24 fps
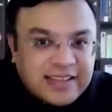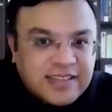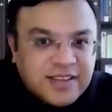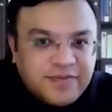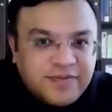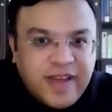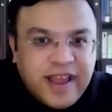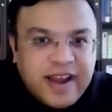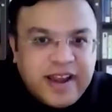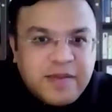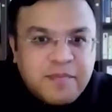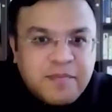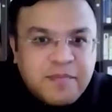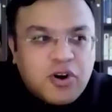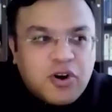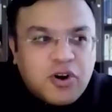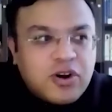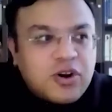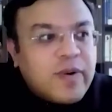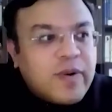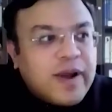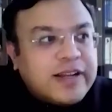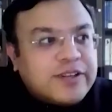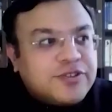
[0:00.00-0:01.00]
a very
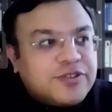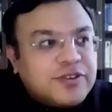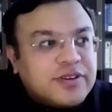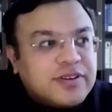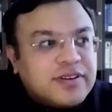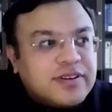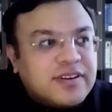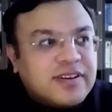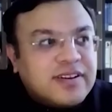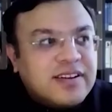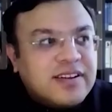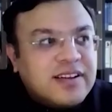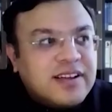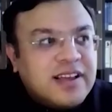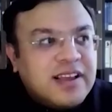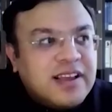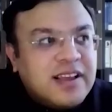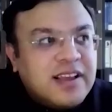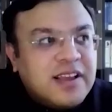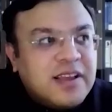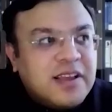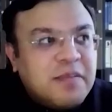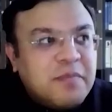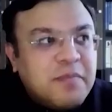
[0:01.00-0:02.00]
important question.
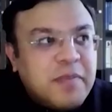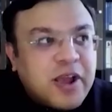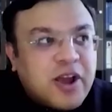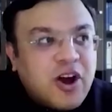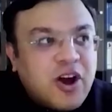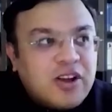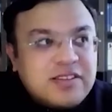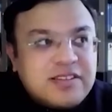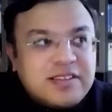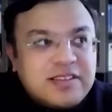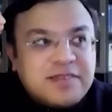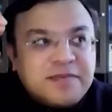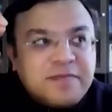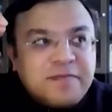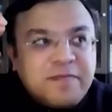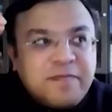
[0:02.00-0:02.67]
Because